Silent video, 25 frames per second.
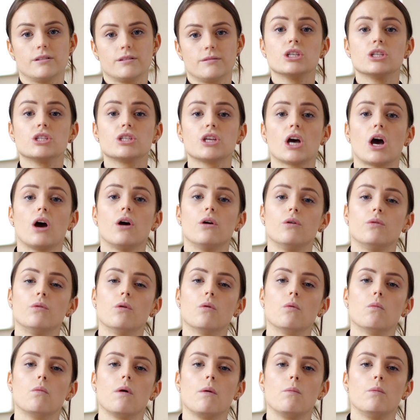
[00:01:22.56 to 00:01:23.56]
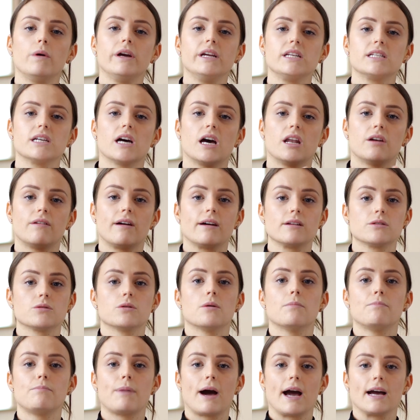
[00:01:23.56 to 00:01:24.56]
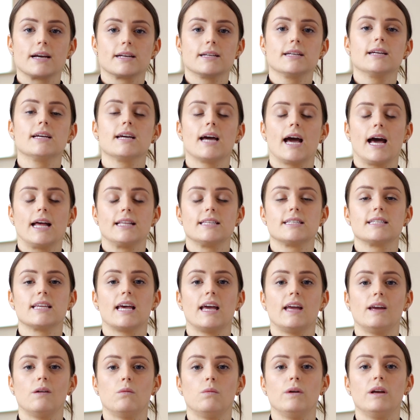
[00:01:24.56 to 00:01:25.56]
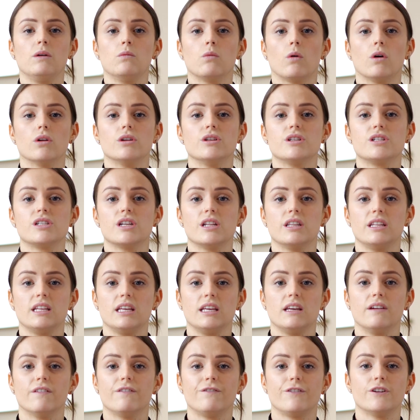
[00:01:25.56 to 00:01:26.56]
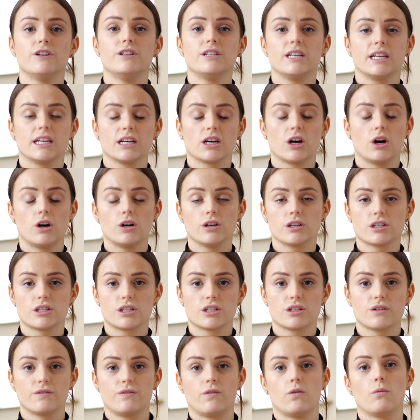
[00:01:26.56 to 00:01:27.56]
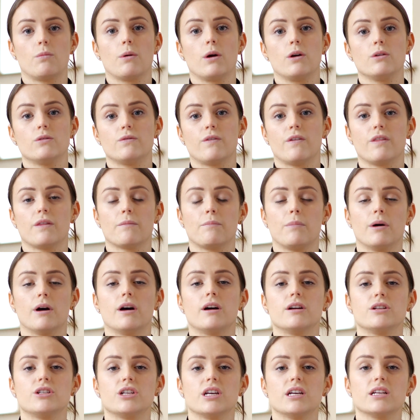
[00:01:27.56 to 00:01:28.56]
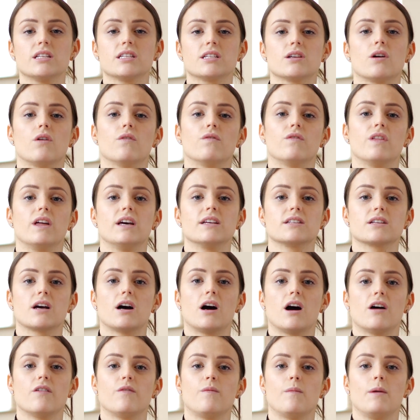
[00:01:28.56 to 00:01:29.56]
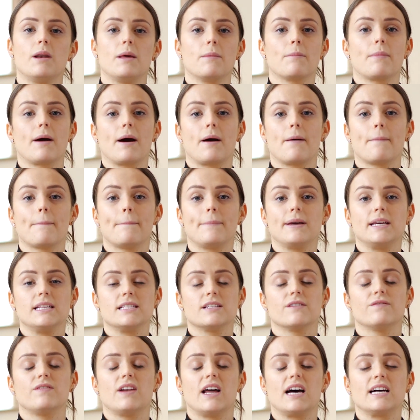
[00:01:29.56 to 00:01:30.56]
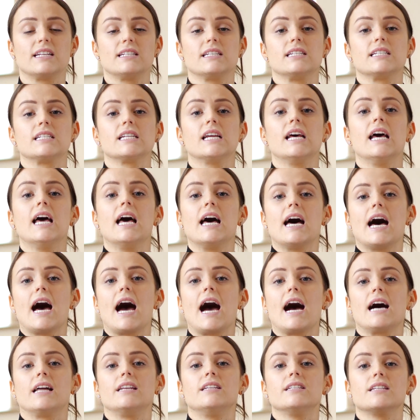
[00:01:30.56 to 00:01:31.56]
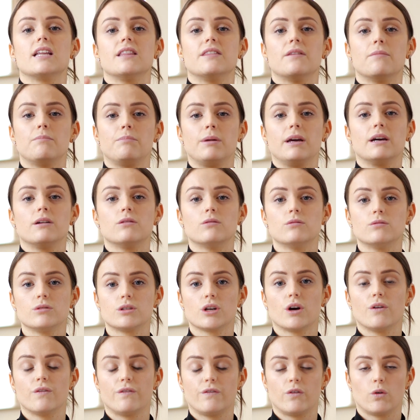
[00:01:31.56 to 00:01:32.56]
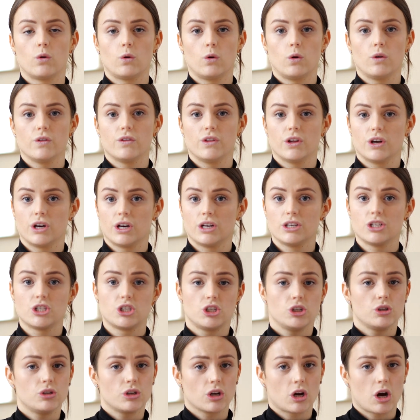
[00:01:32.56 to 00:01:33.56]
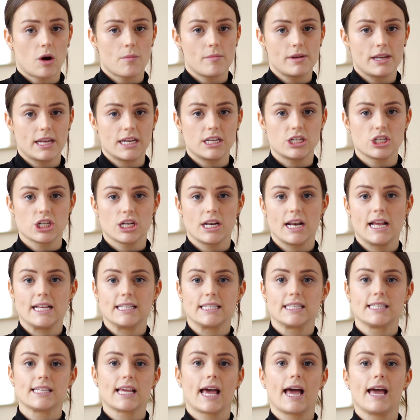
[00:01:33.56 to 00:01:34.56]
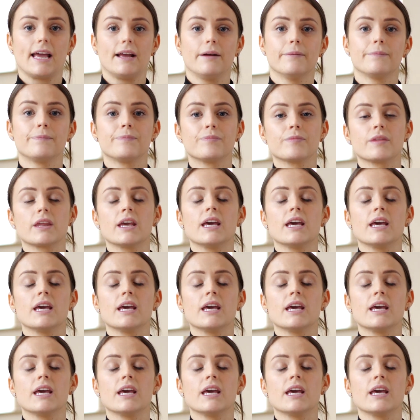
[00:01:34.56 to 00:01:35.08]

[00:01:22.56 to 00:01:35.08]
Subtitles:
So when we turn around to a bank and say we want the funding costs for both the purchase of this £500,000 piece of land and the build for the student accommodation, let's say,